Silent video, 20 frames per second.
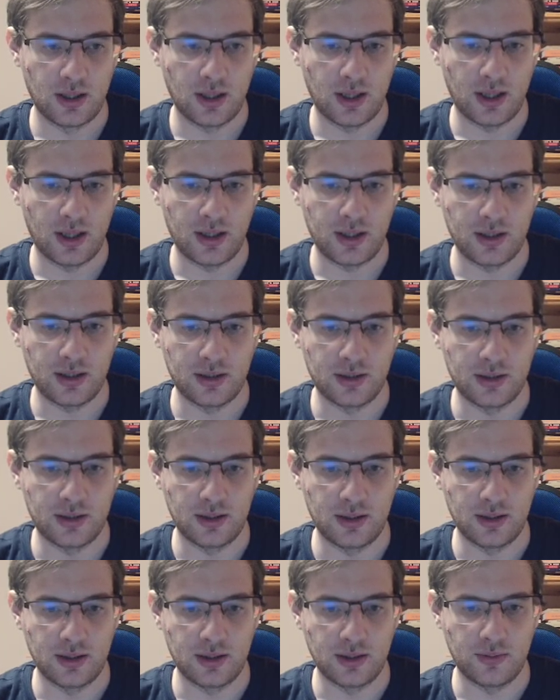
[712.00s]
and
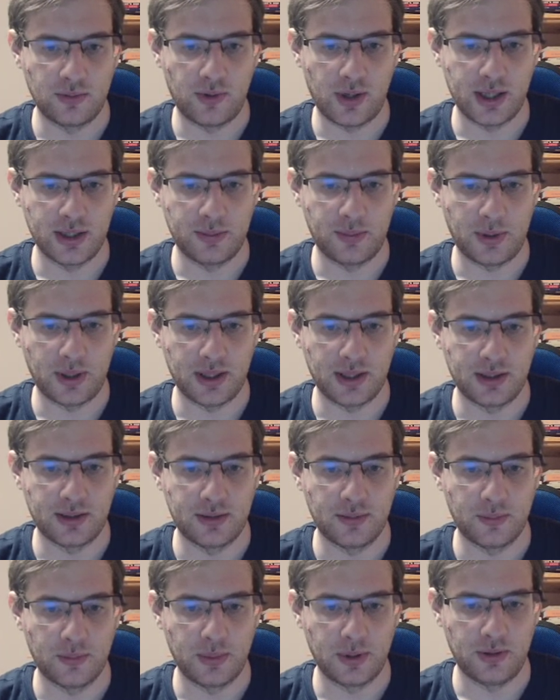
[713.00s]
white
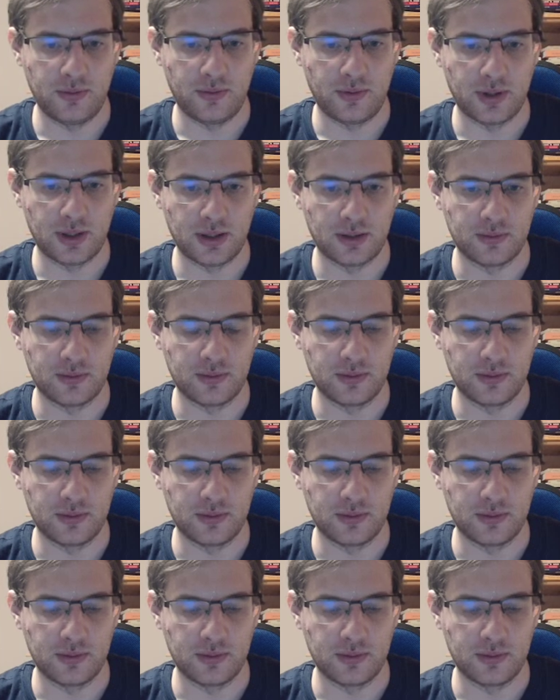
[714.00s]
played b5.